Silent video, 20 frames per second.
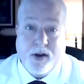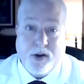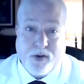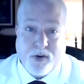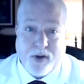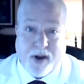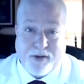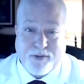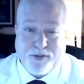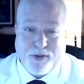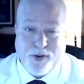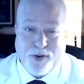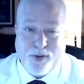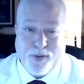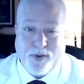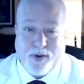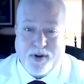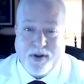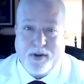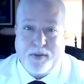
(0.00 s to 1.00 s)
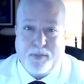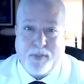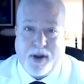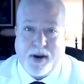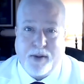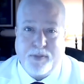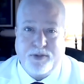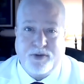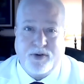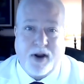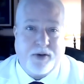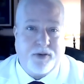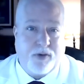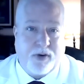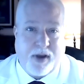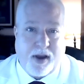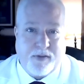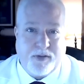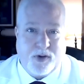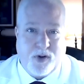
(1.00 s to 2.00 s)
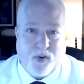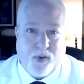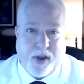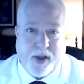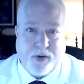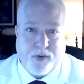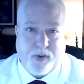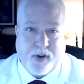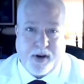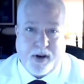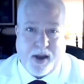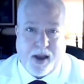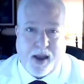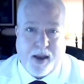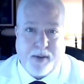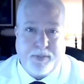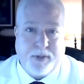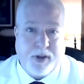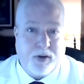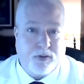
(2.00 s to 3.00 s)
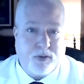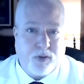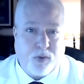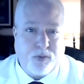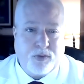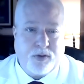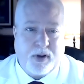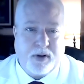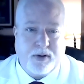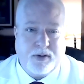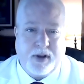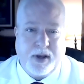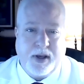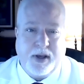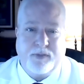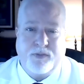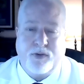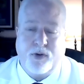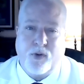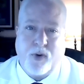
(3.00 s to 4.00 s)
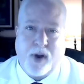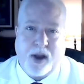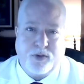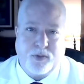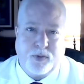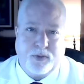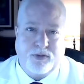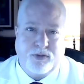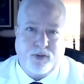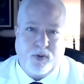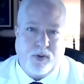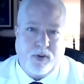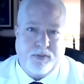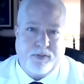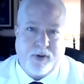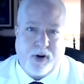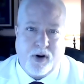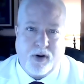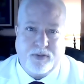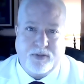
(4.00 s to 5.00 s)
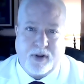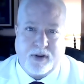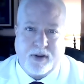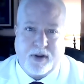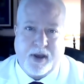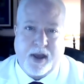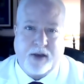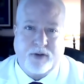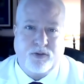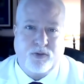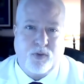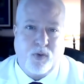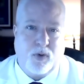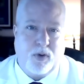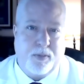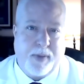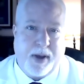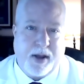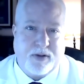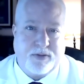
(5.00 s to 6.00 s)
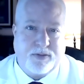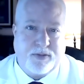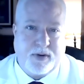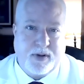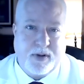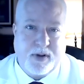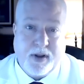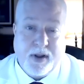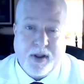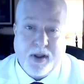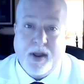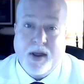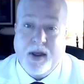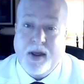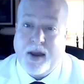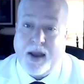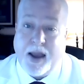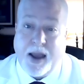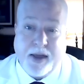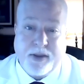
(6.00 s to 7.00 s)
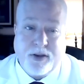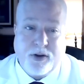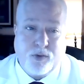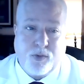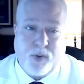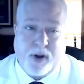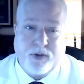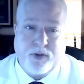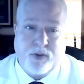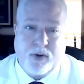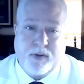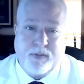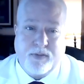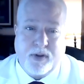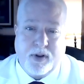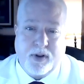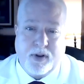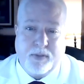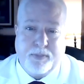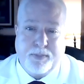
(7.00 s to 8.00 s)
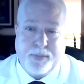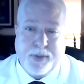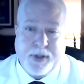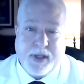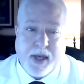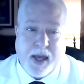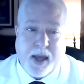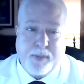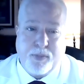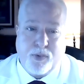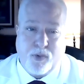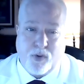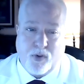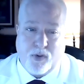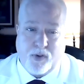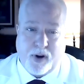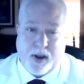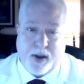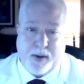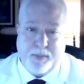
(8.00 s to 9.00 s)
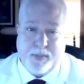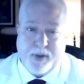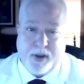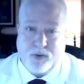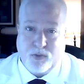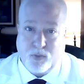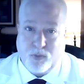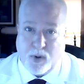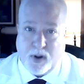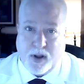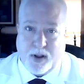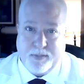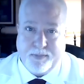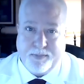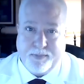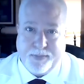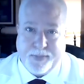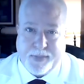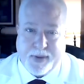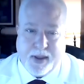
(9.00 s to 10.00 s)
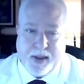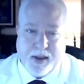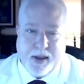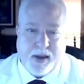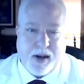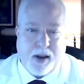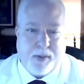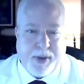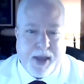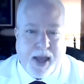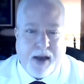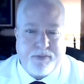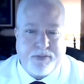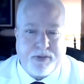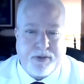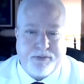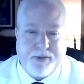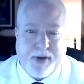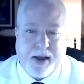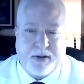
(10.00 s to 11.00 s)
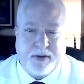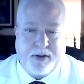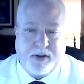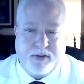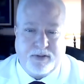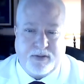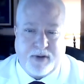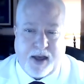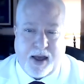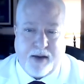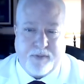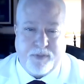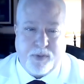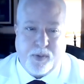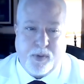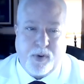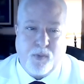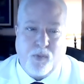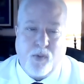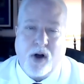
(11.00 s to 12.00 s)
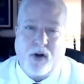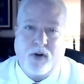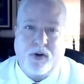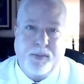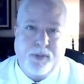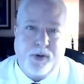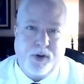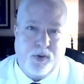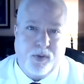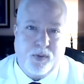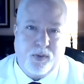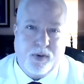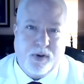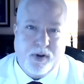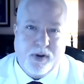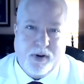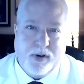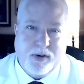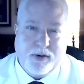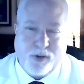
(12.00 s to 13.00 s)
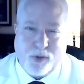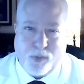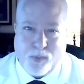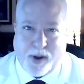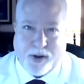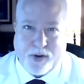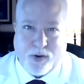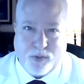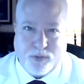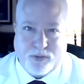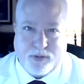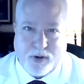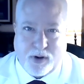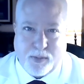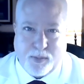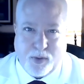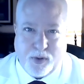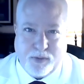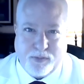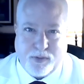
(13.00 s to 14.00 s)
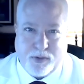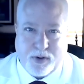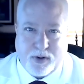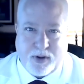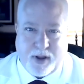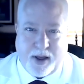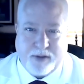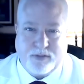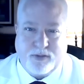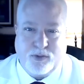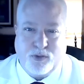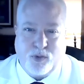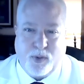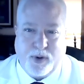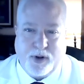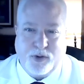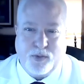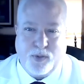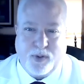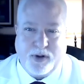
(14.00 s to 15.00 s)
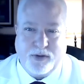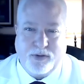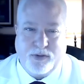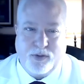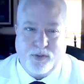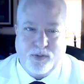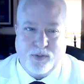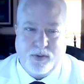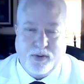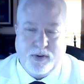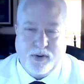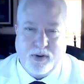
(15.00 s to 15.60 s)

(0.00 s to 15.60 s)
Good afternoon. My name is Dr. Kevin Lohenry, and I am the Associate Dean for Graduate Student Affairs at the Keck School of Medicine and the Director of the PA program as well. And on behalf of the faculty and staff, we want to welcome you to the White Coat Ceremony for the class of 2022.